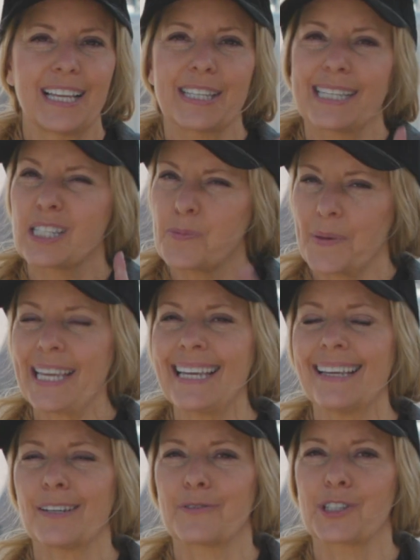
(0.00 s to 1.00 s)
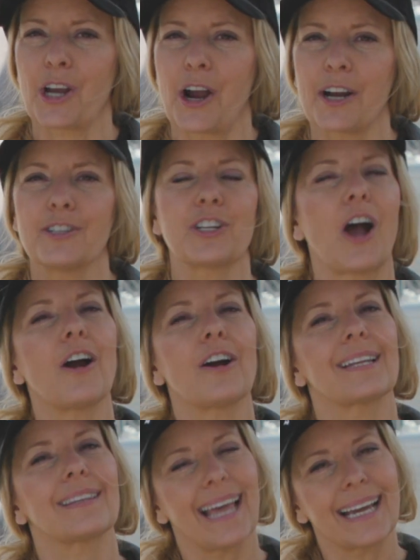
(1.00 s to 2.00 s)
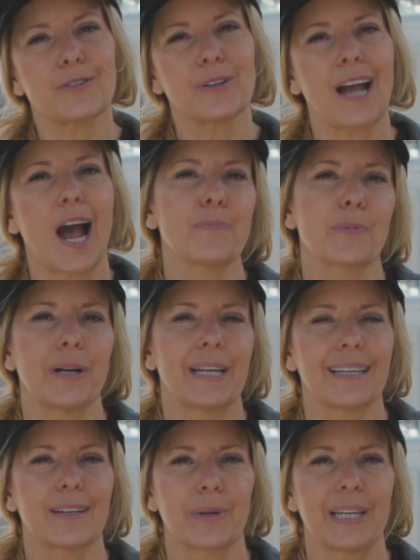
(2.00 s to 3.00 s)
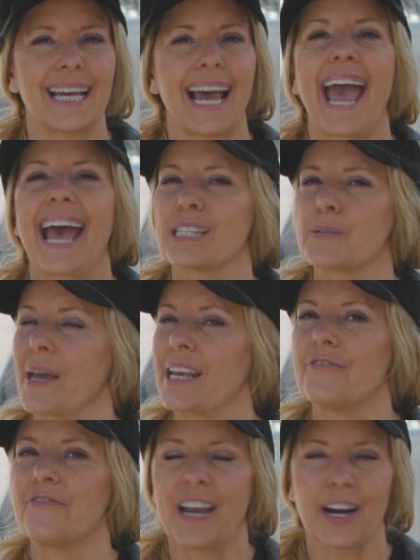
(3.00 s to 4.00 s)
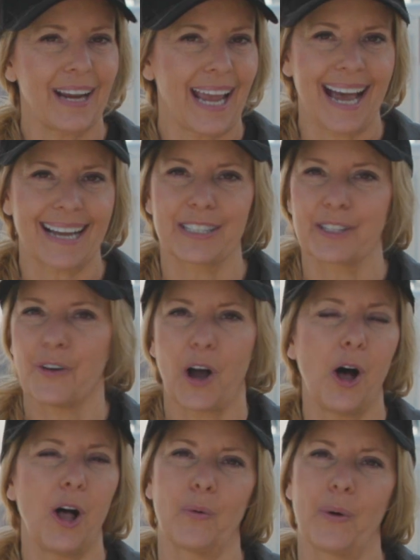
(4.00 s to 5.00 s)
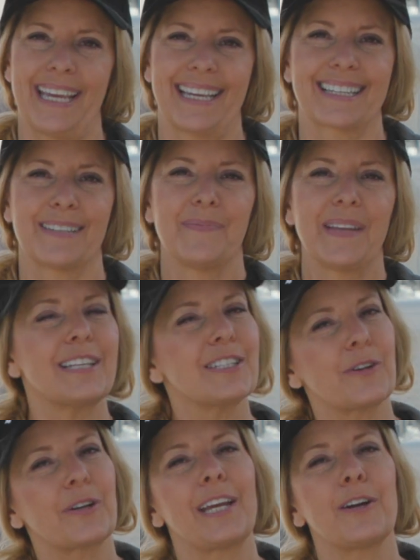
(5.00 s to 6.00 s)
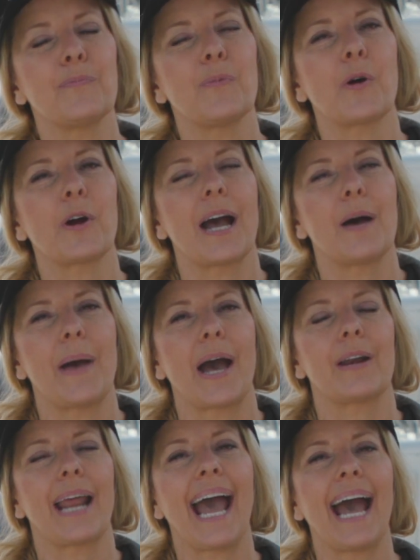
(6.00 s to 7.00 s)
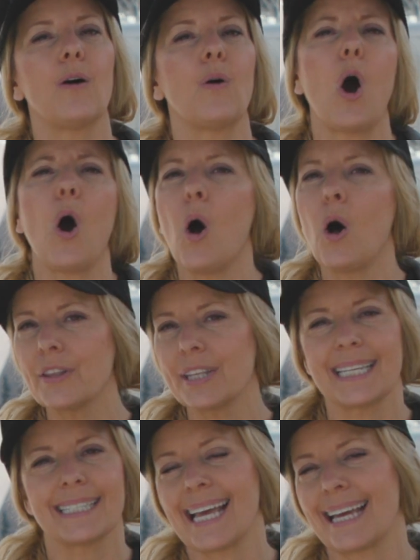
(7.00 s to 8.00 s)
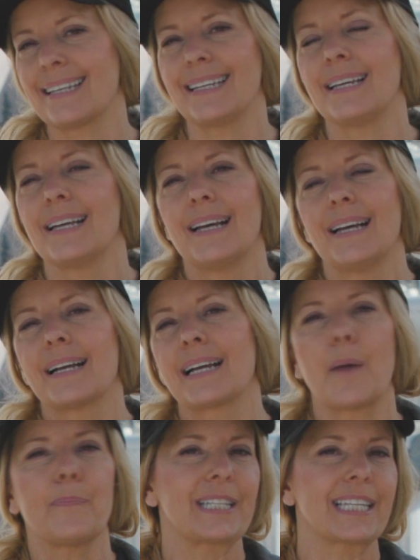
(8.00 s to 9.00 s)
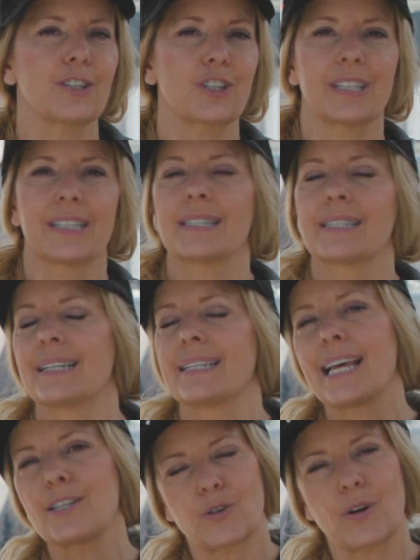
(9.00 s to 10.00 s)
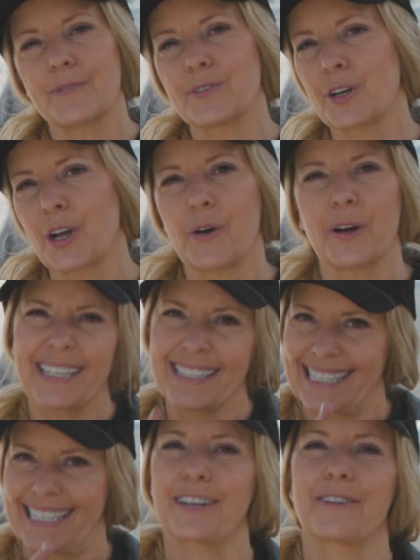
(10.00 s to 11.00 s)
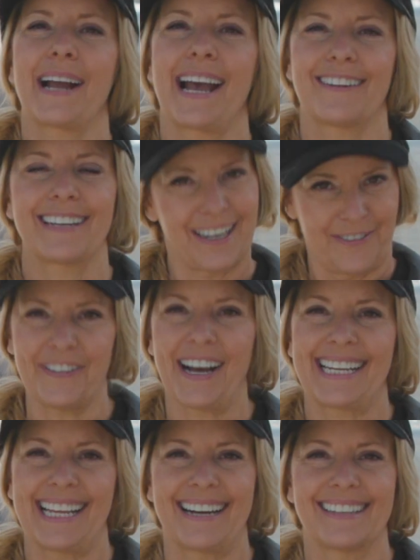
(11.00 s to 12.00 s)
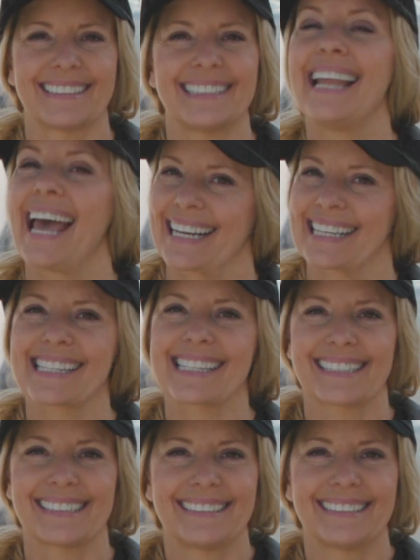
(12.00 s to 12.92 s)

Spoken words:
Since speaking of charge, our electric operating arena has been very active all week. So to hear more about how all the attendee competitions and test drives are going, stick around and find out next.